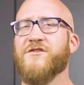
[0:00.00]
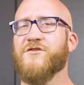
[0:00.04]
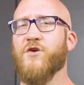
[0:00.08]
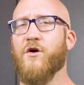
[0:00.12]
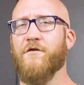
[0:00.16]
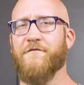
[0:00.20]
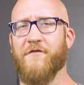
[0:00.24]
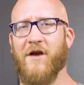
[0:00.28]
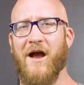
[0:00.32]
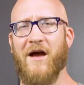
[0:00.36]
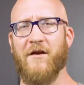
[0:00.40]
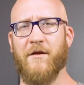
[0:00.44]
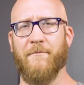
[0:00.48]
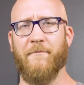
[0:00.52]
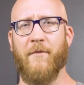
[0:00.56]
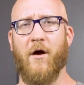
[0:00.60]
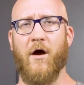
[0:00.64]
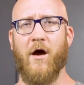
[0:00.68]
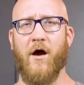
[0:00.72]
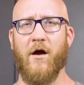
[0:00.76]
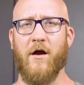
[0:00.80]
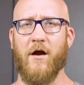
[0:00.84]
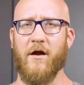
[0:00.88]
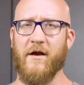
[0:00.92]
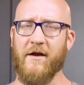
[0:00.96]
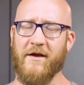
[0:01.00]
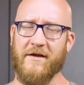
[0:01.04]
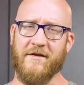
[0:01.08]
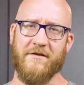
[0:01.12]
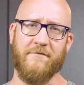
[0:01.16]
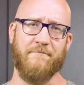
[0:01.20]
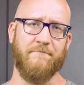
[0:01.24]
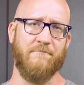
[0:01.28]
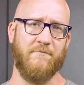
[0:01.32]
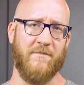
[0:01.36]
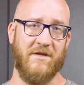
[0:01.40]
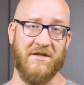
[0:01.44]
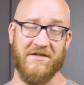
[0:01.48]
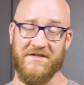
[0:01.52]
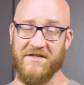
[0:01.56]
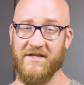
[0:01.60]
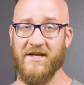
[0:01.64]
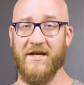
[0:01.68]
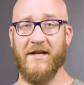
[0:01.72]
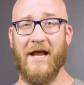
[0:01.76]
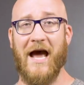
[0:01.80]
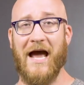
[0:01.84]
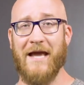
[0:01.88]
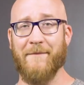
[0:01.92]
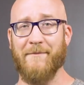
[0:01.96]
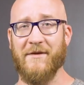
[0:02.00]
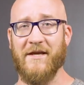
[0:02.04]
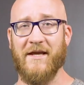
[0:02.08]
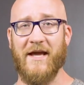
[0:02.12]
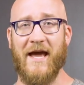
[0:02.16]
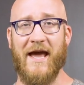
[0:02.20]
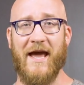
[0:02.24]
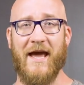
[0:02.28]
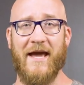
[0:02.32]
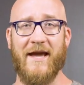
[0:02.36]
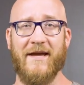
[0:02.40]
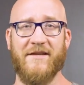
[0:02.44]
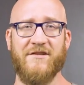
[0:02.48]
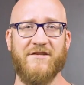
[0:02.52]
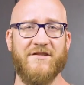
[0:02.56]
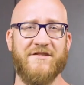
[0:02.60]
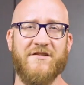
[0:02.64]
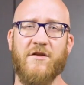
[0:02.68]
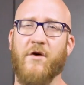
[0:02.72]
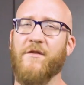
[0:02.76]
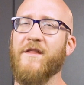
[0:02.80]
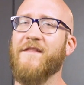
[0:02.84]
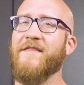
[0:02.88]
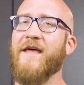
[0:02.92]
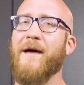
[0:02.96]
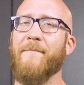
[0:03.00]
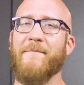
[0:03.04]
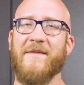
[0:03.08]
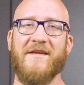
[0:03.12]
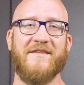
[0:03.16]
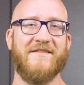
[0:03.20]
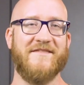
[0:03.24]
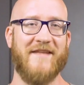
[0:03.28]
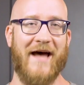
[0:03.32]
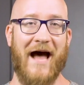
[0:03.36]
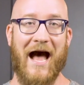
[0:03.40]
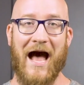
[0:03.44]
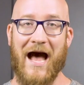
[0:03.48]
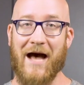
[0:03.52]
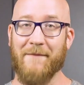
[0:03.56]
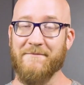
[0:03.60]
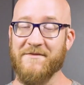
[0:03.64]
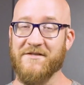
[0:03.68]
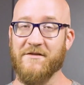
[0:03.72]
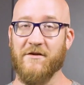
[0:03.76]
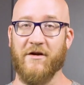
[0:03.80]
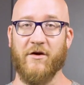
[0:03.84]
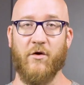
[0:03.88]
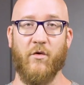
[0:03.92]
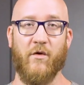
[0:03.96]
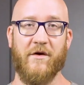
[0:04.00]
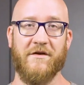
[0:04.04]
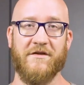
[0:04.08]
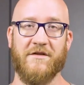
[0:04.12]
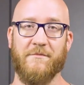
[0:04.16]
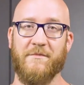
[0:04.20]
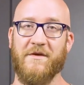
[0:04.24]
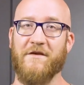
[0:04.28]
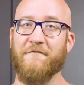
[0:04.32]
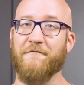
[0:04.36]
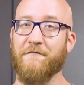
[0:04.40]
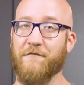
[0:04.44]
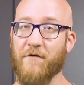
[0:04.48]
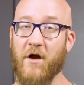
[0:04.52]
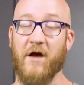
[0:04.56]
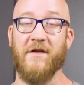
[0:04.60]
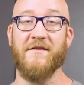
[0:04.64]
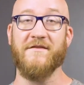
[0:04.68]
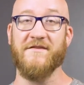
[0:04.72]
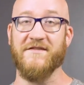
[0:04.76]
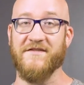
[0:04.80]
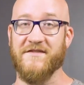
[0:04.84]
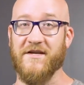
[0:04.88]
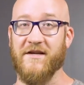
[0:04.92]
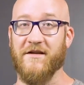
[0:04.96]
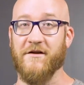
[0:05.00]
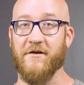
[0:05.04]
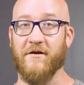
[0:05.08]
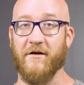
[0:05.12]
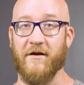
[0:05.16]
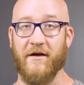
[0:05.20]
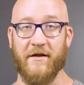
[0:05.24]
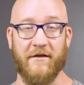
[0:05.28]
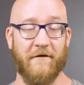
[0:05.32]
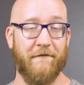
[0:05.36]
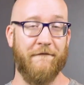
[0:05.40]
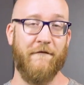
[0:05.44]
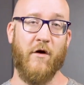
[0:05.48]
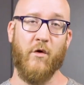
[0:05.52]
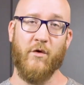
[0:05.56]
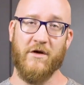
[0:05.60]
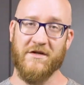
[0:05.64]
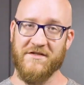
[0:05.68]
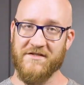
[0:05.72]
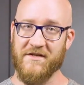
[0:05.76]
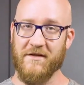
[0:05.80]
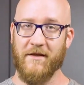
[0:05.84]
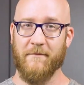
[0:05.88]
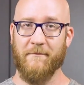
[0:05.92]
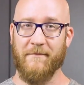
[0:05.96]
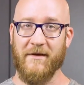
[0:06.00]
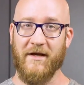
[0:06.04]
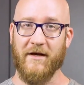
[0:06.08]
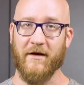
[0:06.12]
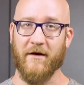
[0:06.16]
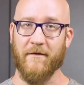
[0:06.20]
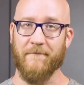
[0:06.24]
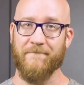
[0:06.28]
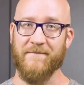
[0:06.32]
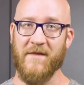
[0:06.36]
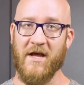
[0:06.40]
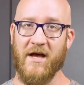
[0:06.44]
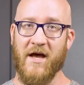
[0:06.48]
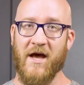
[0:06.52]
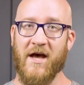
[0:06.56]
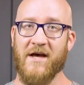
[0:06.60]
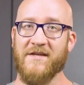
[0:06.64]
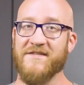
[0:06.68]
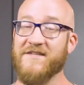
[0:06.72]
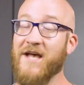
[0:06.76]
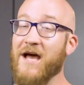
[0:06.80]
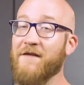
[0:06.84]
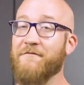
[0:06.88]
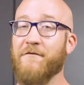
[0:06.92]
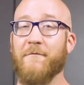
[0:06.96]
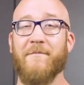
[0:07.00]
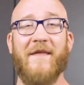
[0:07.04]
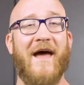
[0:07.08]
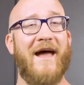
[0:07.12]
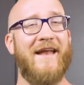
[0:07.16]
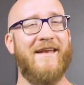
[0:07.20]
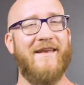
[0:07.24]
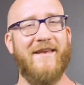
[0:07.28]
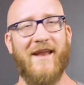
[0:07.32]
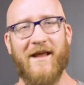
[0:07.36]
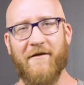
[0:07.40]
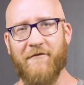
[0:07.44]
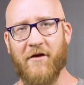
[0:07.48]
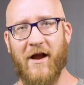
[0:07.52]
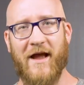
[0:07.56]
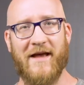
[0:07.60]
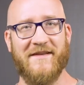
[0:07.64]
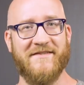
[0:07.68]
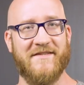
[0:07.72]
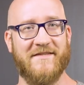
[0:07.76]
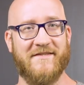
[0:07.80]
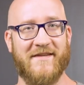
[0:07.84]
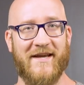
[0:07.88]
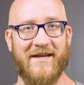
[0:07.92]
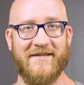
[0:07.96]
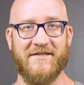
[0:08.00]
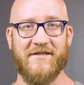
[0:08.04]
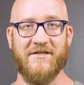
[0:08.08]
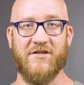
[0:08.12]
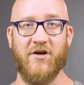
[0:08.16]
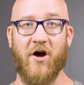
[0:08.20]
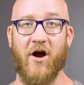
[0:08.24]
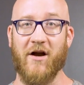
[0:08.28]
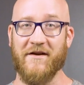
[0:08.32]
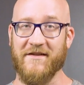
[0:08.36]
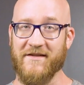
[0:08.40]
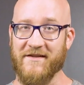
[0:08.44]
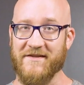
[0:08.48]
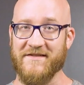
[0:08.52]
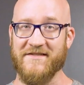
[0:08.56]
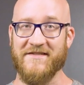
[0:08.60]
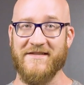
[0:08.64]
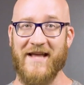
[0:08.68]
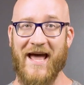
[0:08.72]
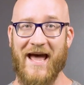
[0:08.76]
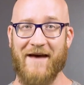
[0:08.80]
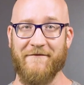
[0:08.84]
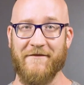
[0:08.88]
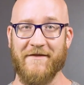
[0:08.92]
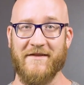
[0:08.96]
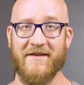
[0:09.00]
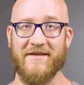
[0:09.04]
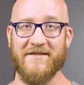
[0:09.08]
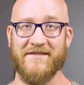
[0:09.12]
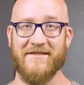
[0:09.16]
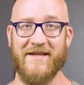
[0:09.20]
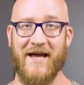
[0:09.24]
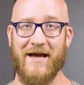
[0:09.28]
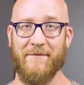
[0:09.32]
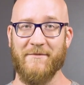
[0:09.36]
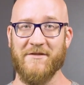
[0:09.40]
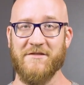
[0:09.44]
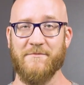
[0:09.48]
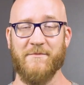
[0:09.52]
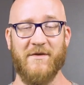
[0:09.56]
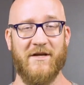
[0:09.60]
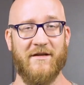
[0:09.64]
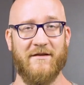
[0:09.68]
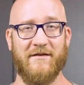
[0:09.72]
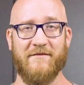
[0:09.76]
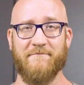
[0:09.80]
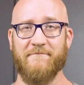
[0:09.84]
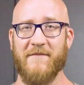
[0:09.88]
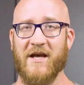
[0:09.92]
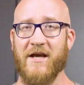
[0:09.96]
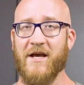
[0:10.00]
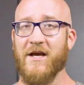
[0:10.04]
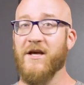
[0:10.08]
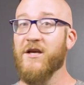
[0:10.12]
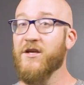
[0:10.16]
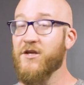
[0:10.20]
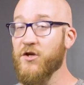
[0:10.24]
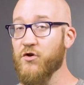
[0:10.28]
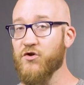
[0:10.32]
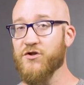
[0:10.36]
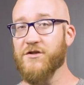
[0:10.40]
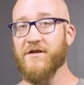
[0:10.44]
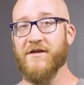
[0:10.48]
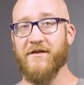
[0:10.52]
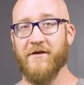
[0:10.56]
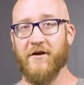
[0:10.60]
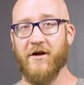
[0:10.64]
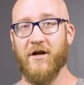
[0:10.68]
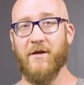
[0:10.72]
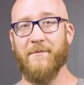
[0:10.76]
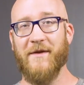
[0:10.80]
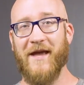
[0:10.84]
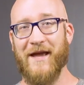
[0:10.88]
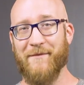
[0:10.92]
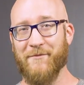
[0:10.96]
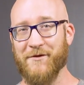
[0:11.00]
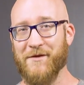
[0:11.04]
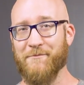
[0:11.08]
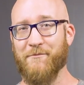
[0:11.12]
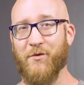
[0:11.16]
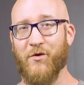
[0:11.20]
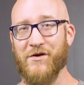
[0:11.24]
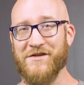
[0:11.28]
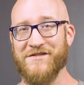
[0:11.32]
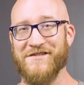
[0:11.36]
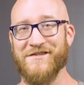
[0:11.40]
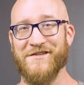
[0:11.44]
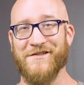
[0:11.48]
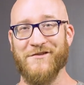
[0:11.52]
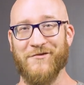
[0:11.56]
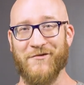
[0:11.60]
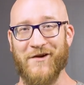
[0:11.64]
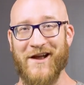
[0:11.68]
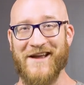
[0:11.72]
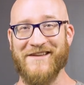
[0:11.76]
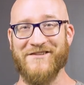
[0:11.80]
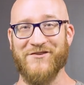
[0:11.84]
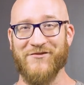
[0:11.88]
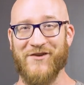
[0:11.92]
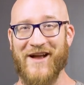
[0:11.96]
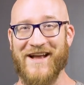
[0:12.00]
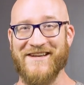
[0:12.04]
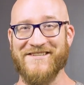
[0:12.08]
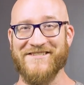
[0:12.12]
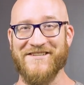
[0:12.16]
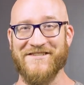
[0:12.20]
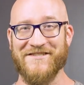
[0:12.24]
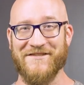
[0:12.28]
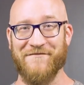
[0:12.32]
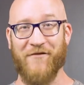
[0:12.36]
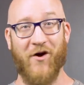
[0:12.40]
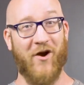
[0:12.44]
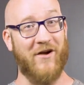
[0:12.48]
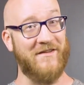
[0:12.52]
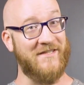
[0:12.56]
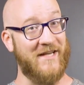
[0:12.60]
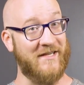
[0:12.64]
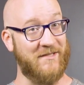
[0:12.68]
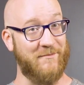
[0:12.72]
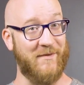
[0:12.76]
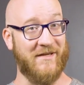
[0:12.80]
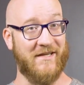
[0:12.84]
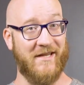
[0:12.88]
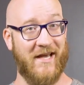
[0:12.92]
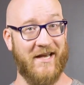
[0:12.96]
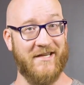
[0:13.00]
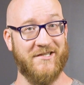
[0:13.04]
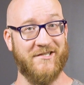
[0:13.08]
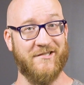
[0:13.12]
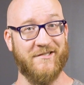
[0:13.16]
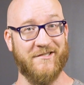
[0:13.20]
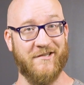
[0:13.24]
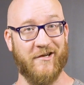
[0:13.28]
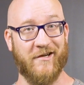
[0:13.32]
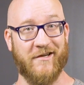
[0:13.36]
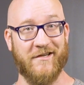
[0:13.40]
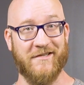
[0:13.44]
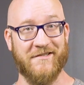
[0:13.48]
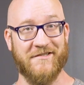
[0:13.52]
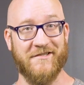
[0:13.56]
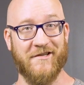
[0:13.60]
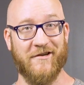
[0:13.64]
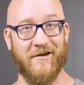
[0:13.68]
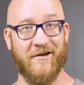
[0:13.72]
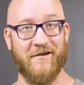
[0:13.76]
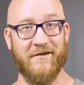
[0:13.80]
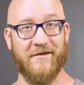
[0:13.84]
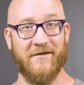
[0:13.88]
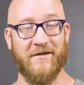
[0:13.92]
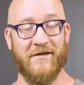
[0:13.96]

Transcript: So if you're at a bar and you see an IPA, just know that that means the hops are going to be front and center and the focus of the beer. Aside from that, never hesitate to talk to the staff at the establishment, and usually they're going to be able to point you in the right direction as far as expectations are concerned.